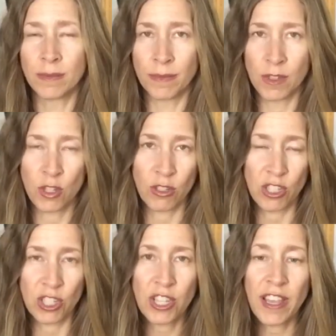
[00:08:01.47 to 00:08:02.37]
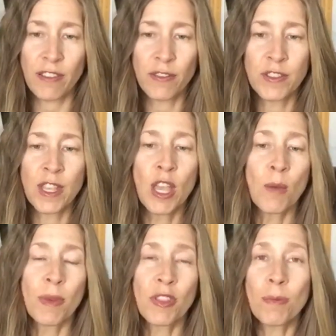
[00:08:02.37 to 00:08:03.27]
start to shift.
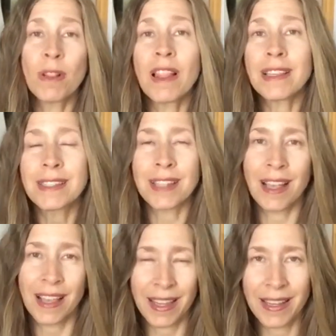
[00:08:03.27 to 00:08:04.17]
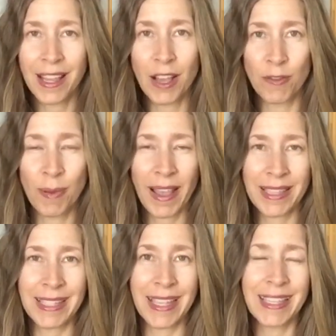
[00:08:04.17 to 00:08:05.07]
But the plus side of
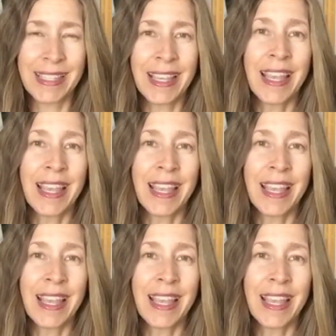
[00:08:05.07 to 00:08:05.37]
Pisces,